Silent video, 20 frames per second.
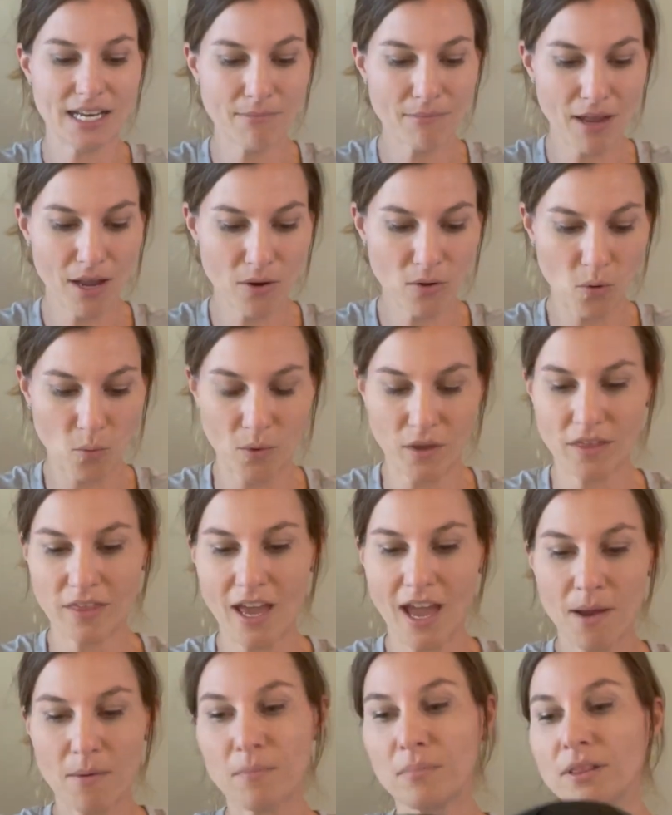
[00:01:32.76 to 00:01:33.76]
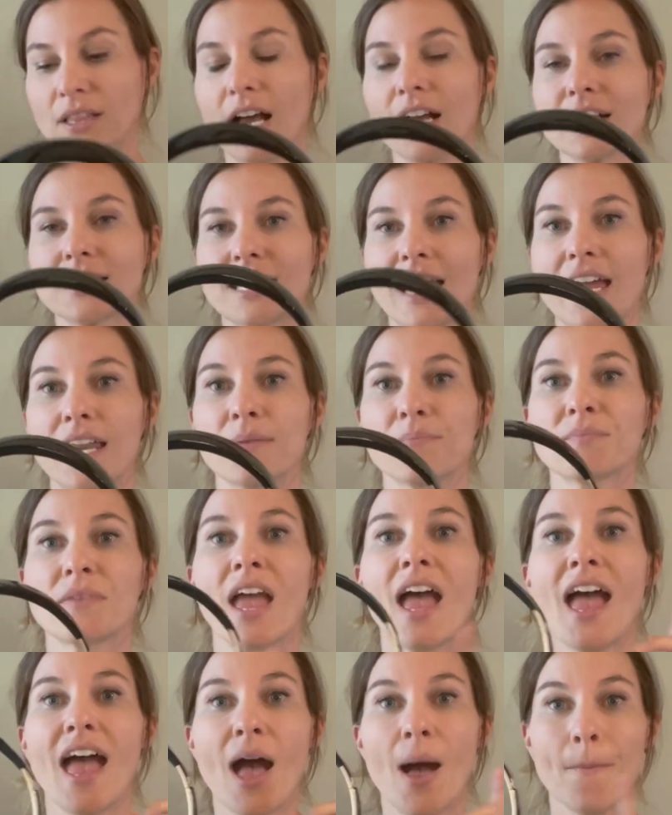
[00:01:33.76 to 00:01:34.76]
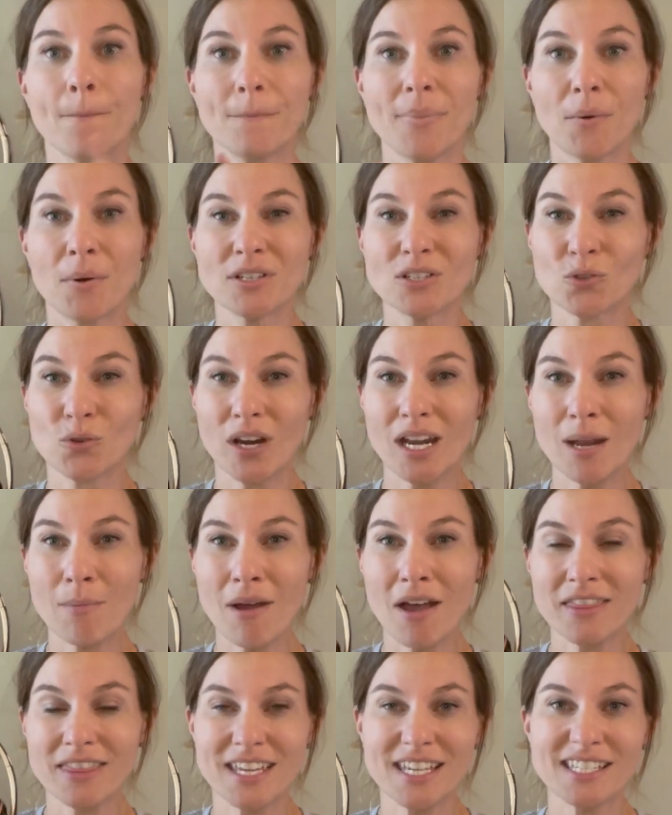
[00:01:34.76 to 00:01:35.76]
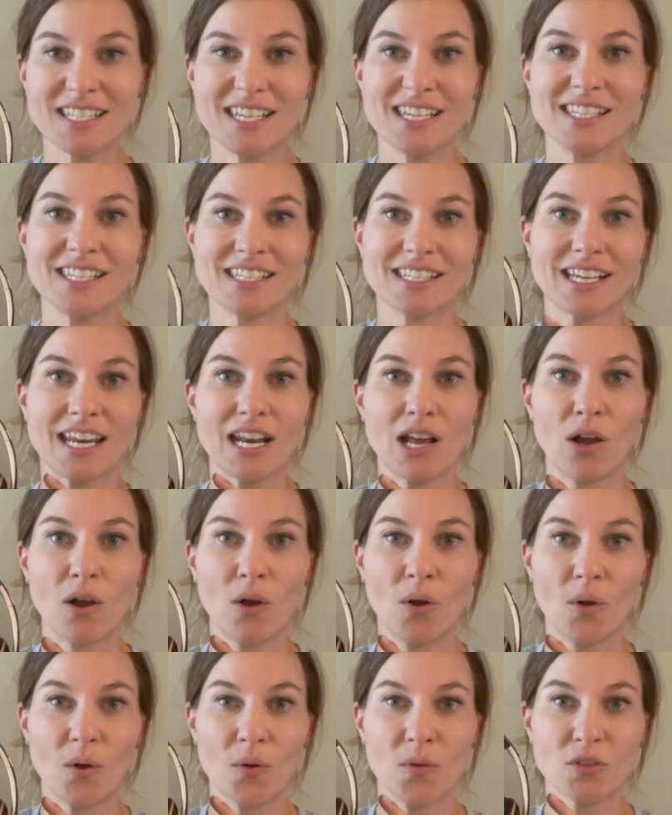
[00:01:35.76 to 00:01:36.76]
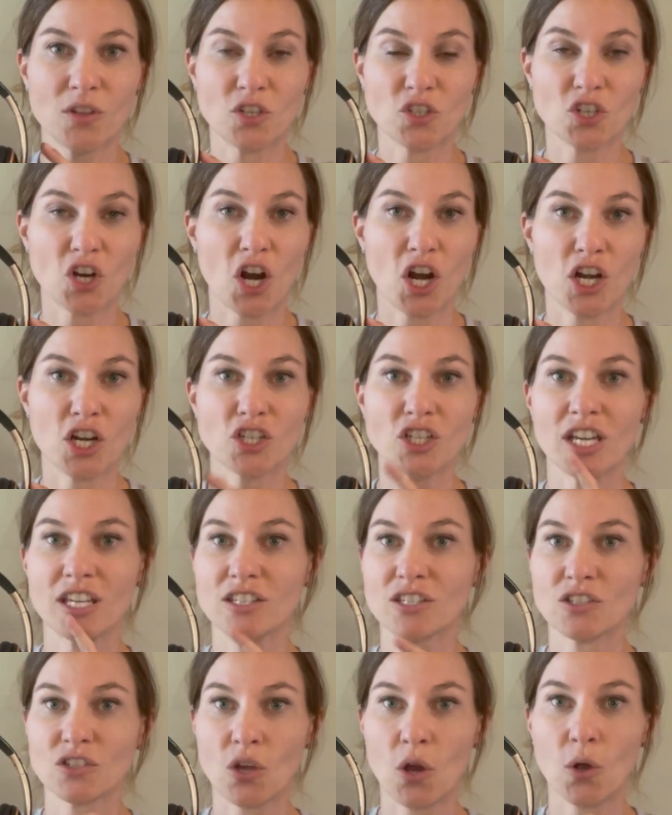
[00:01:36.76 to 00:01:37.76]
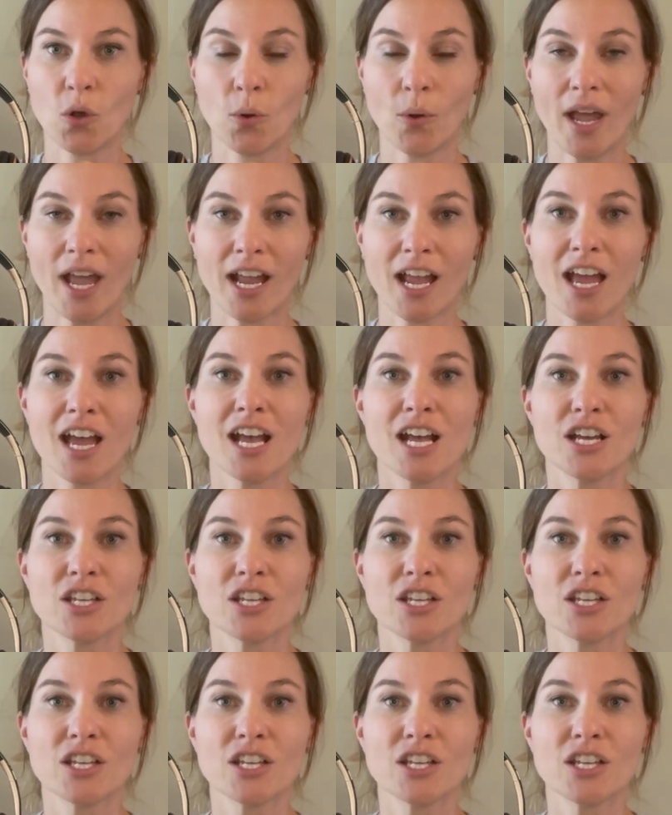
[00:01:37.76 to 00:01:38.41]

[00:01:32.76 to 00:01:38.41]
amount with that plugged in. But what's great about this is the charge is so quick.